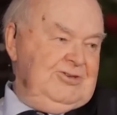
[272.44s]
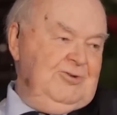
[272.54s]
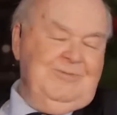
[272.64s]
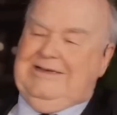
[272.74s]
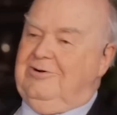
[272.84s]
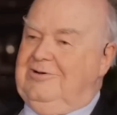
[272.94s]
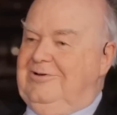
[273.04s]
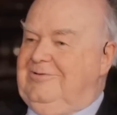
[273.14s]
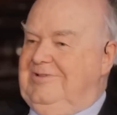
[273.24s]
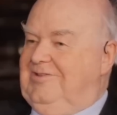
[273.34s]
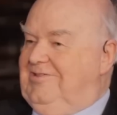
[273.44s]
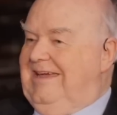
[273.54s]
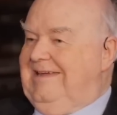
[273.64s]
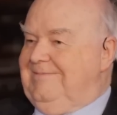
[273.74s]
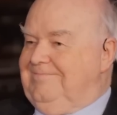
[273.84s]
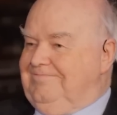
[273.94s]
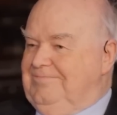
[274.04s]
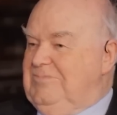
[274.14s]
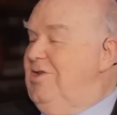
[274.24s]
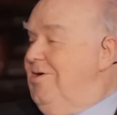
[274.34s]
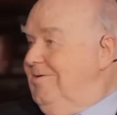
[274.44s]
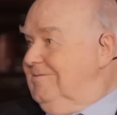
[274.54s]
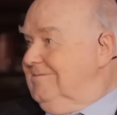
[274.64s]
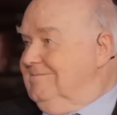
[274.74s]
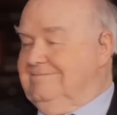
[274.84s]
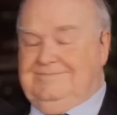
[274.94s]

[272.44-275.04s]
Do we all look the same? No.